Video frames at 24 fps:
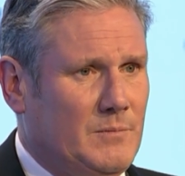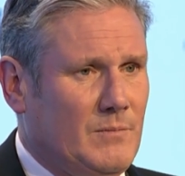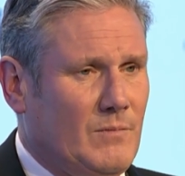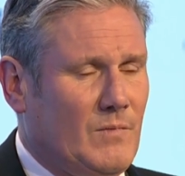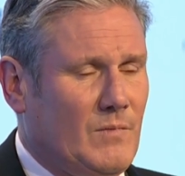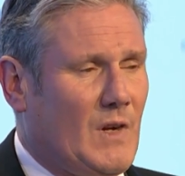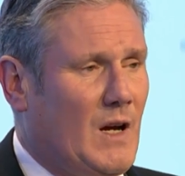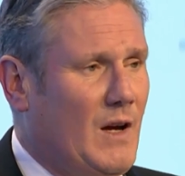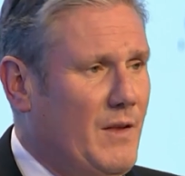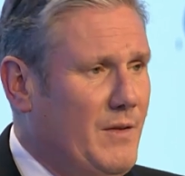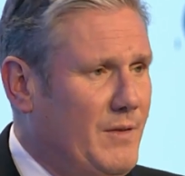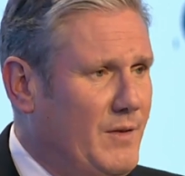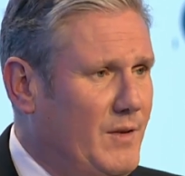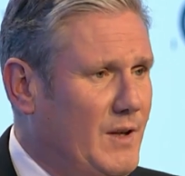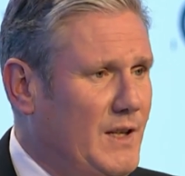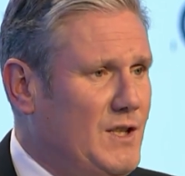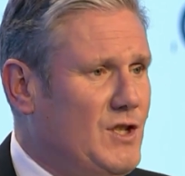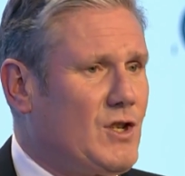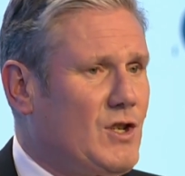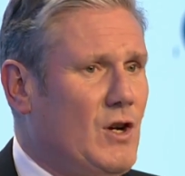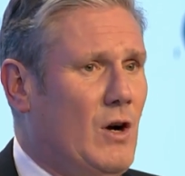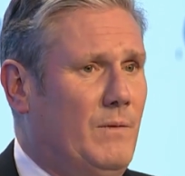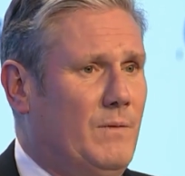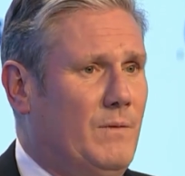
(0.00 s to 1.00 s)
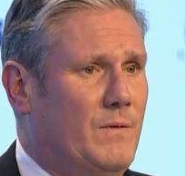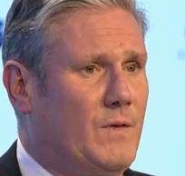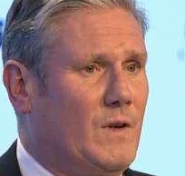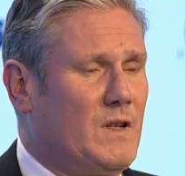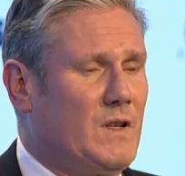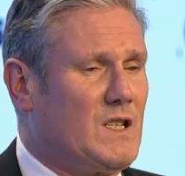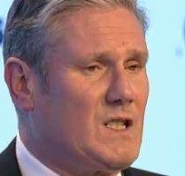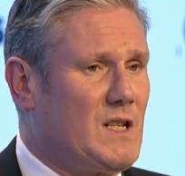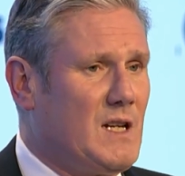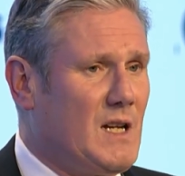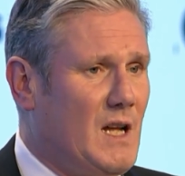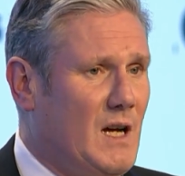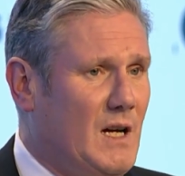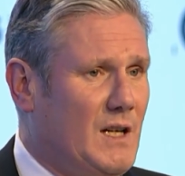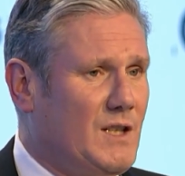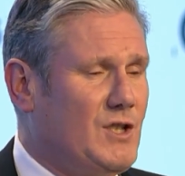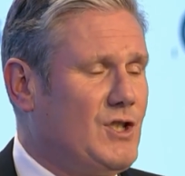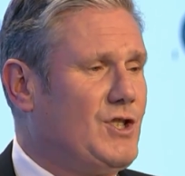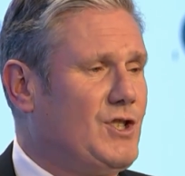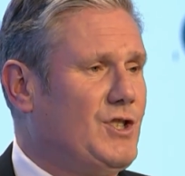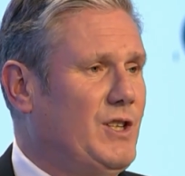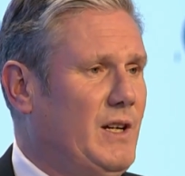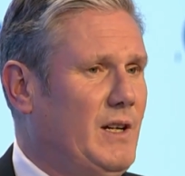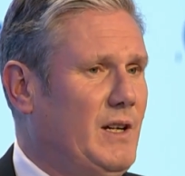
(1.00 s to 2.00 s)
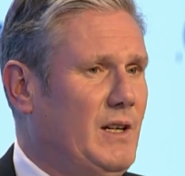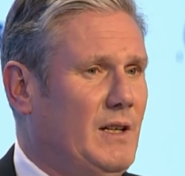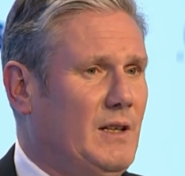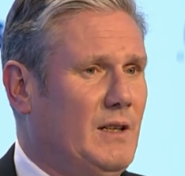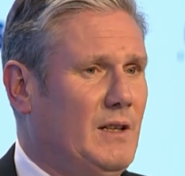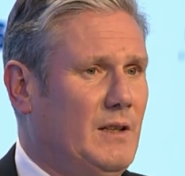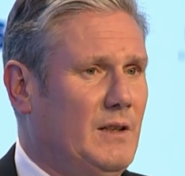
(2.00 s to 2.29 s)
At this conference last year,